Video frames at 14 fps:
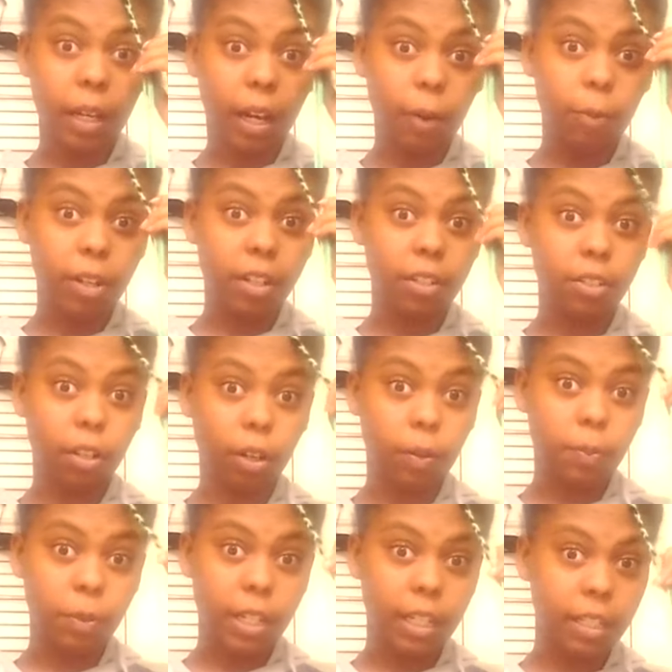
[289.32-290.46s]
I wanted
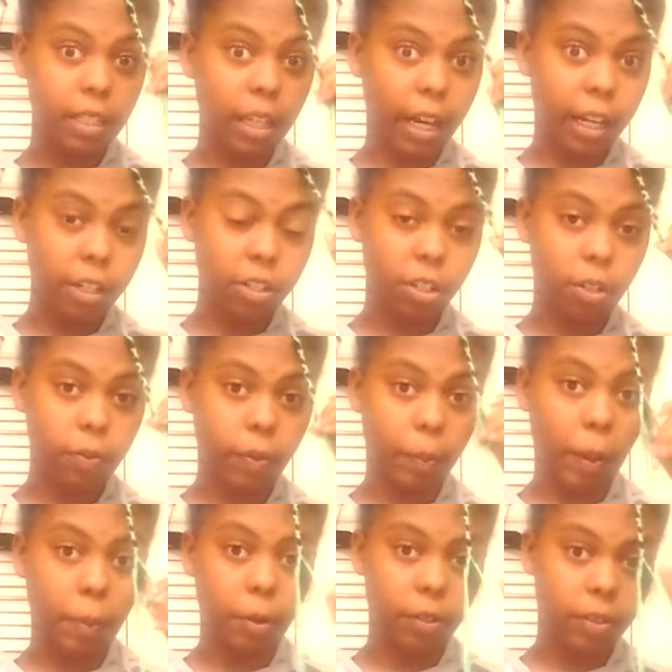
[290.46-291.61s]
yarn braids last year for
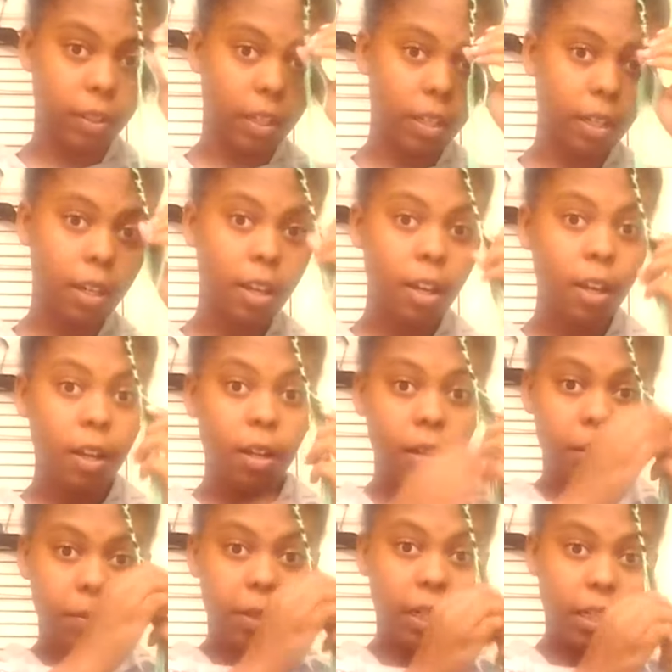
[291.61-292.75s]
my birthday
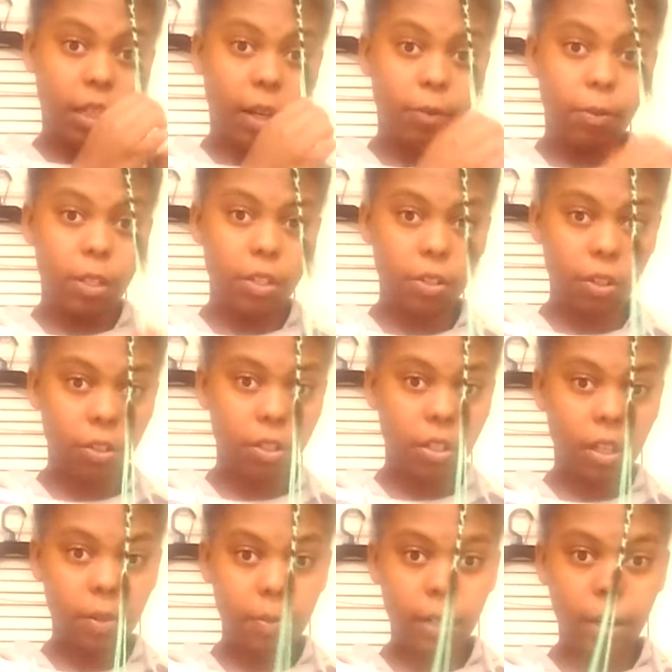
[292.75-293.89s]
because I
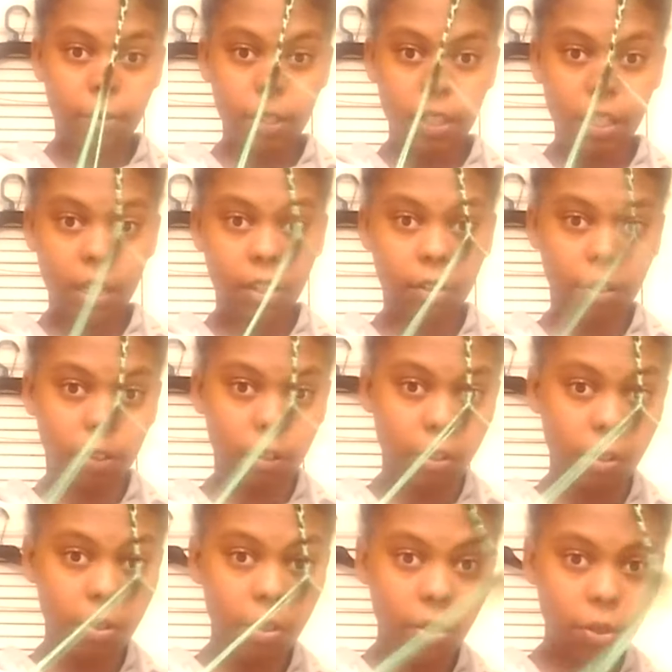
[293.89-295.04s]
researched them and everything
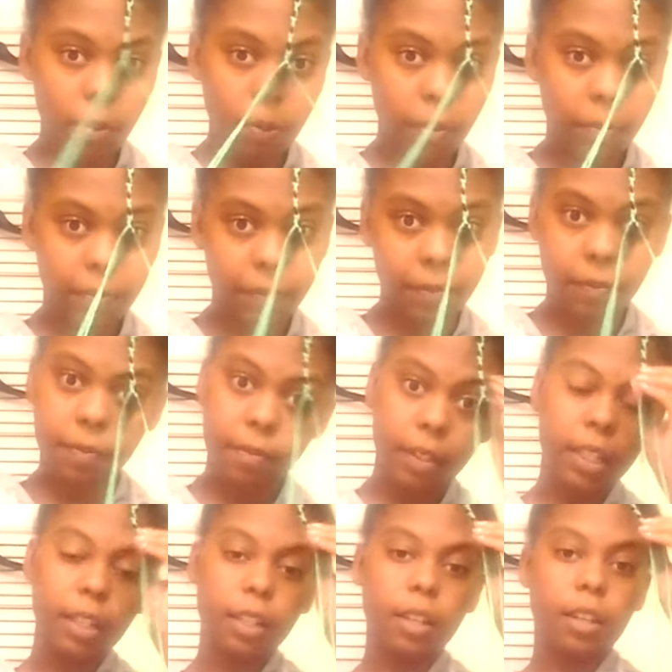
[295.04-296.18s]
on YouTube.
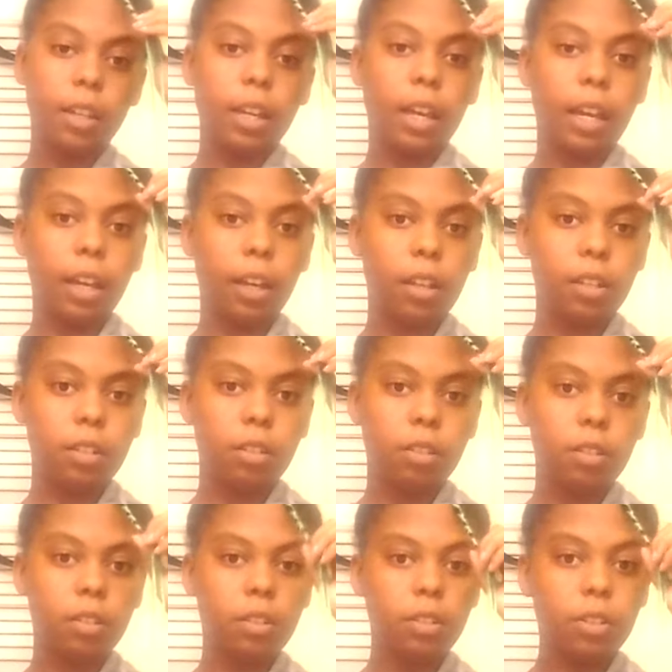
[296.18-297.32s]
And
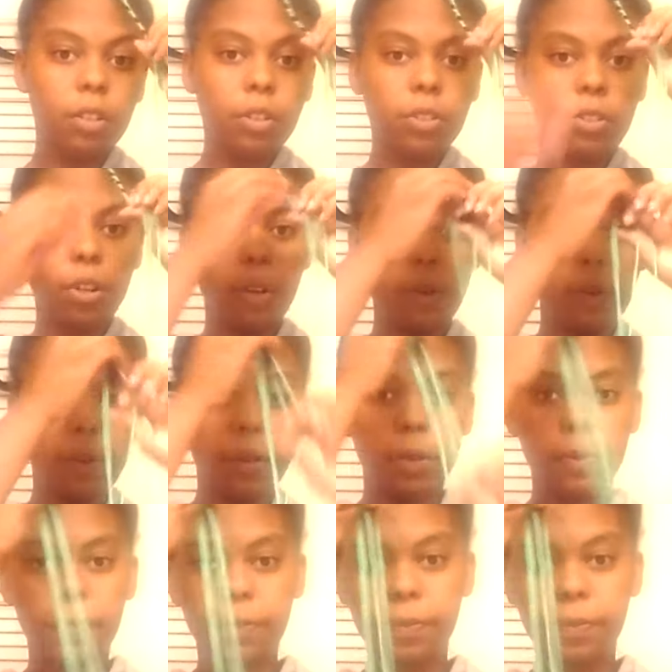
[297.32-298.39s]
so